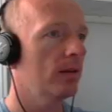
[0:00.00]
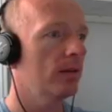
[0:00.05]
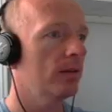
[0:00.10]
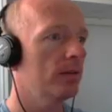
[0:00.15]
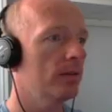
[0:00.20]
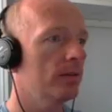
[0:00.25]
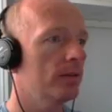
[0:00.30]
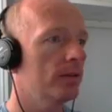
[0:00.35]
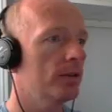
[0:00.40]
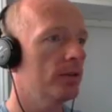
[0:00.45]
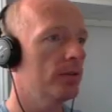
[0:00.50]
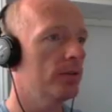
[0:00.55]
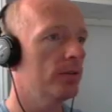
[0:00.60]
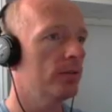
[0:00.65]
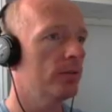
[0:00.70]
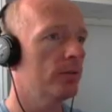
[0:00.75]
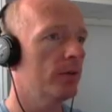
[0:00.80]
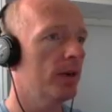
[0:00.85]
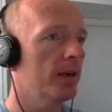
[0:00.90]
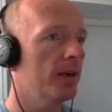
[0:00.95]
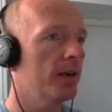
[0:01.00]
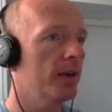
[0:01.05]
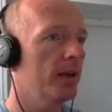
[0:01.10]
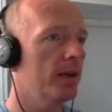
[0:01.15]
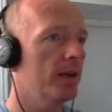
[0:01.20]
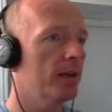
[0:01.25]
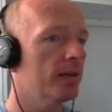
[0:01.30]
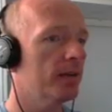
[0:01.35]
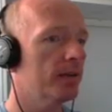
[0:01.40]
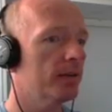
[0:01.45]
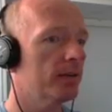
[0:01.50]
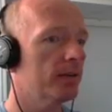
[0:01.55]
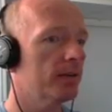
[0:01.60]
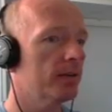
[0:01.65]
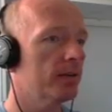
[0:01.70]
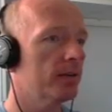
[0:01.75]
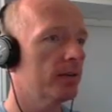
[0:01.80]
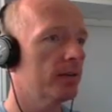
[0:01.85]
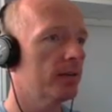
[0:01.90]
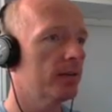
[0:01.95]
She's nowhere near.
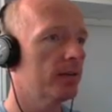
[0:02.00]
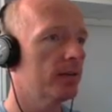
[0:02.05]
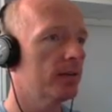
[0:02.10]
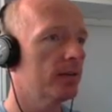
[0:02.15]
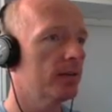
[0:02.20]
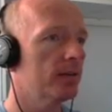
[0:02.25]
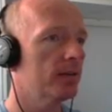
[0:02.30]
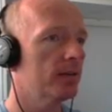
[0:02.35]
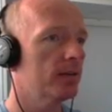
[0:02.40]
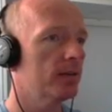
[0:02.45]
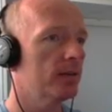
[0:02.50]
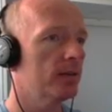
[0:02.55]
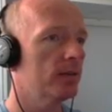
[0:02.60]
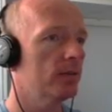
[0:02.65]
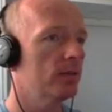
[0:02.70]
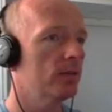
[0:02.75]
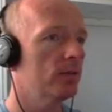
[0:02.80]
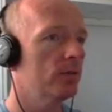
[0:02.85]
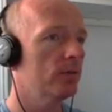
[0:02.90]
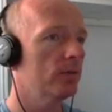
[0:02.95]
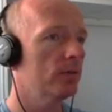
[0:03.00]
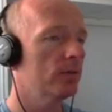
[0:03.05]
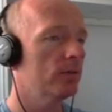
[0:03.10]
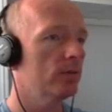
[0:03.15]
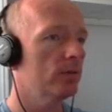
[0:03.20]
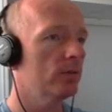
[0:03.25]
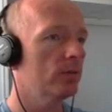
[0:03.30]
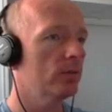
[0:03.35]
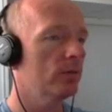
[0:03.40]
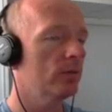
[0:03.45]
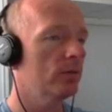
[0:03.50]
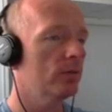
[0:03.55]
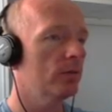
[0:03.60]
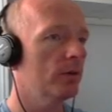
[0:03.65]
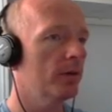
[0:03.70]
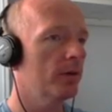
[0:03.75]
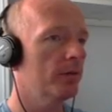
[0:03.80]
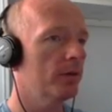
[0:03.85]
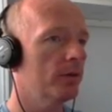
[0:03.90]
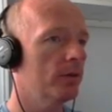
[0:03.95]
Oh,
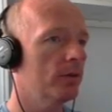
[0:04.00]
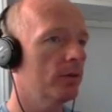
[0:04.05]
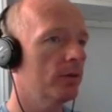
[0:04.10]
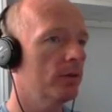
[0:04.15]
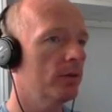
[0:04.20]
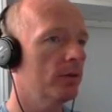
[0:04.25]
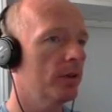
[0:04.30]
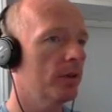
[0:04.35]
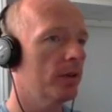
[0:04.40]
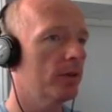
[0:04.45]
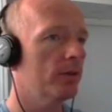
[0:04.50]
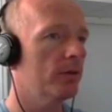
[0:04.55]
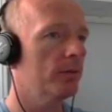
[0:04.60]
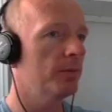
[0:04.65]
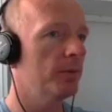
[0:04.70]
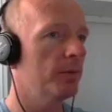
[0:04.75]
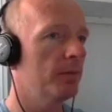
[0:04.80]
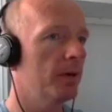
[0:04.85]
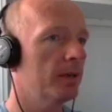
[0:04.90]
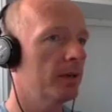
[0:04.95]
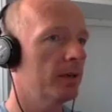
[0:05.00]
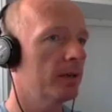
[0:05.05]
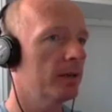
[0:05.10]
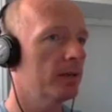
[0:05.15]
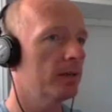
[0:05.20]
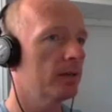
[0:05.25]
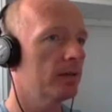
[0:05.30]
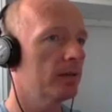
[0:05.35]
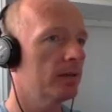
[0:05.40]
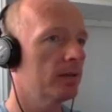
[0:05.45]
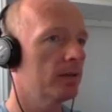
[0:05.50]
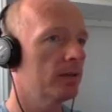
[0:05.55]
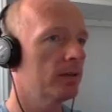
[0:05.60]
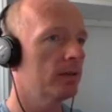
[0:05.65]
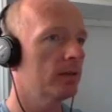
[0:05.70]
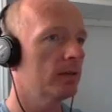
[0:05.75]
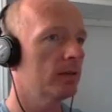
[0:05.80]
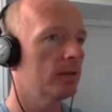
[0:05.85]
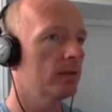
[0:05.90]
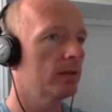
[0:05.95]
oh, that could be bad.
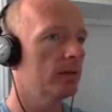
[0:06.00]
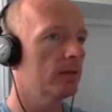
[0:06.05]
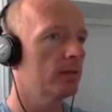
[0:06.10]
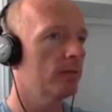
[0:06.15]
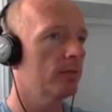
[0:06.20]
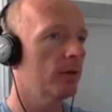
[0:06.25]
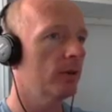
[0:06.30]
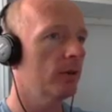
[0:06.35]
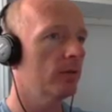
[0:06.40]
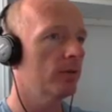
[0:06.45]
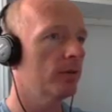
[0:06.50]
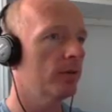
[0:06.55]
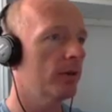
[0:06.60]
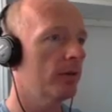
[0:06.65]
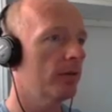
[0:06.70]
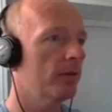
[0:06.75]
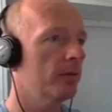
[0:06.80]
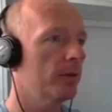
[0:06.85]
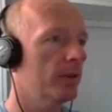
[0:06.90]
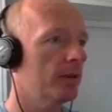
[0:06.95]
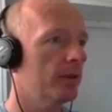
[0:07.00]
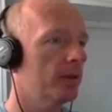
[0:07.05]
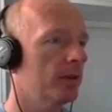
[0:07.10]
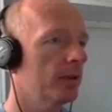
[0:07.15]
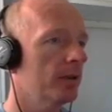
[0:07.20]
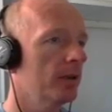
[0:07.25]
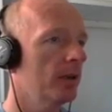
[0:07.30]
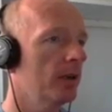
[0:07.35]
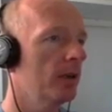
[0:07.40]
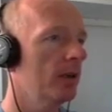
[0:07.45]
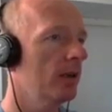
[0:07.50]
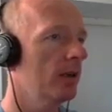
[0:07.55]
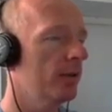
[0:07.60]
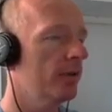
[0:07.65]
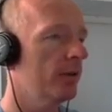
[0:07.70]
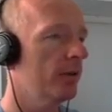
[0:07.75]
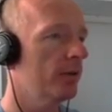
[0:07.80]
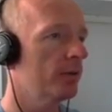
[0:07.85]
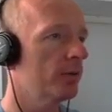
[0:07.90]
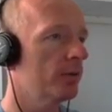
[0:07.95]
Run out! Thank God for that. I
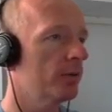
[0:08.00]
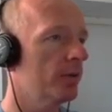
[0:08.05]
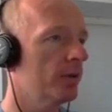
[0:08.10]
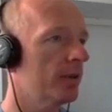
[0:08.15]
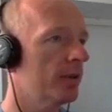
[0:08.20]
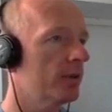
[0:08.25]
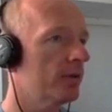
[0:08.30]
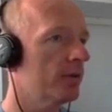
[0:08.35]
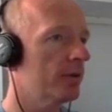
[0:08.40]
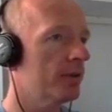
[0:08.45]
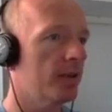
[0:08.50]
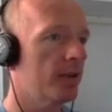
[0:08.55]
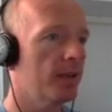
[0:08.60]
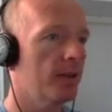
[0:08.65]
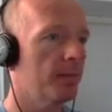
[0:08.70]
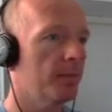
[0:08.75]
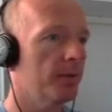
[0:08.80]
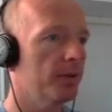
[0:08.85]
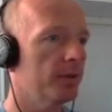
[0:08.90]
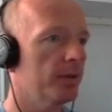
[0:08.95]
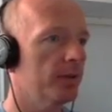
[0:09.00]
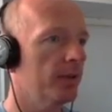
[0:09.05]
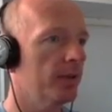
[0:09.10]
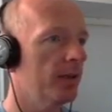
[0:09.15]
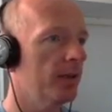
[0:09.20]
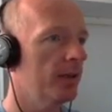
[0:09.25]
thought I was going to get stuck inside that building there.